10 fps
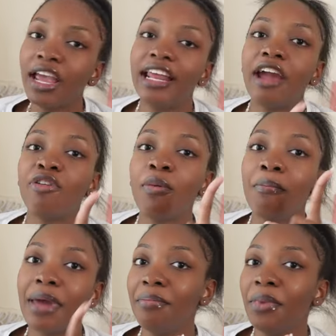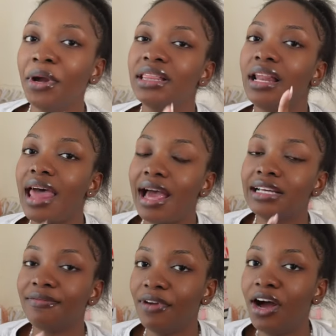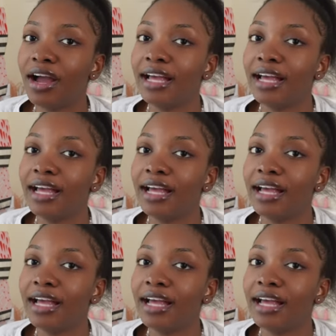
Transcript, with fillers: And I remember in the last vlog,